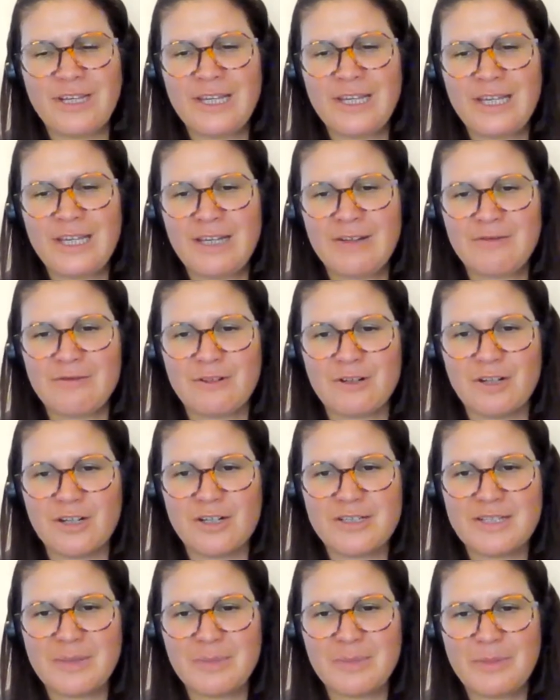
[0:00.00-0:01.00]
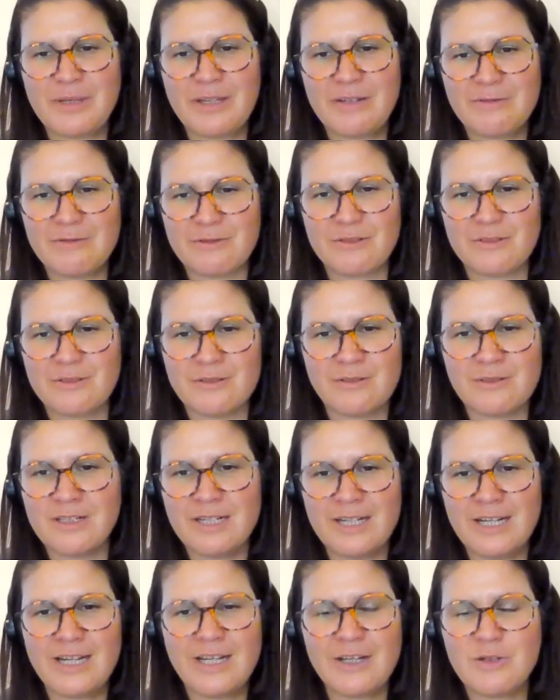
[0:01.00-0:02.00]
thinking, for gossiping, for la
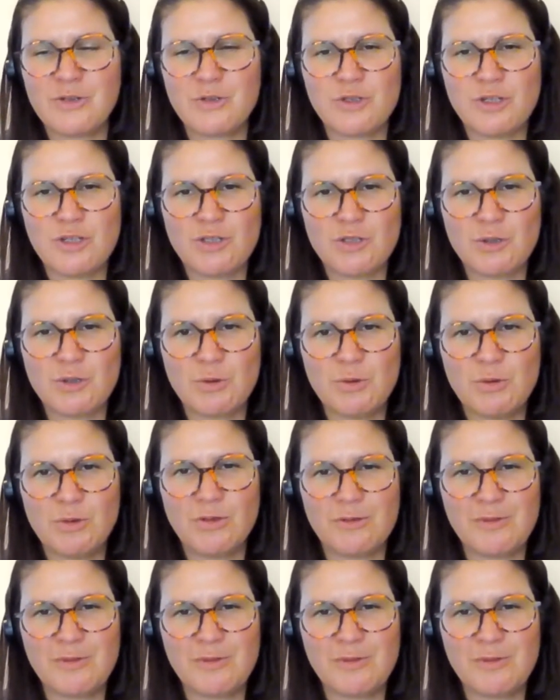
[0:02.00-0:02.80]
la la. You just do